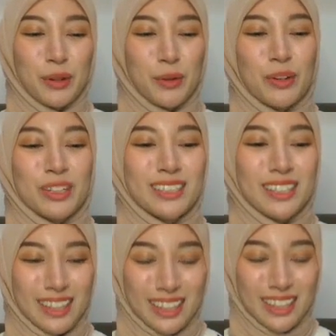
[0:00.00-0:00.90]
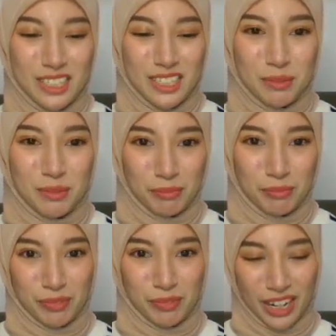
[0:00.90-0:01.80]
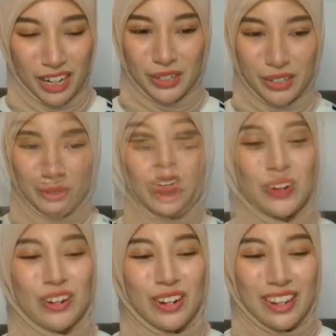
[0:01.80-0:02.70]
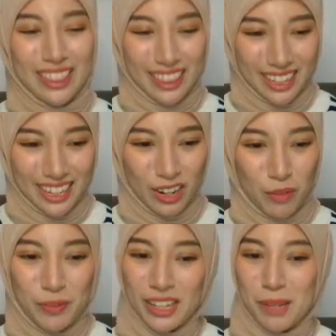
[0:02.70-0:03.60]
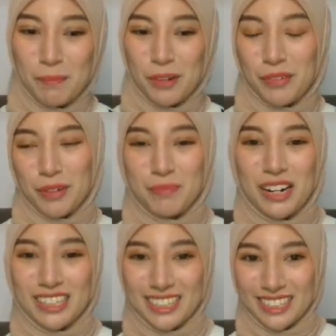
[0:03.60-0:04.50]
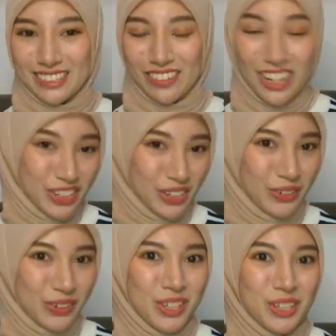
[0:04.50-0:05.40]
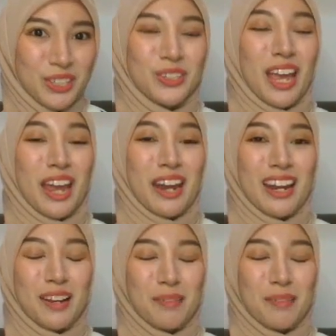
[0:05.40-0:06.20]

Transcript: we want this ratio or the operating profit margin ratio to get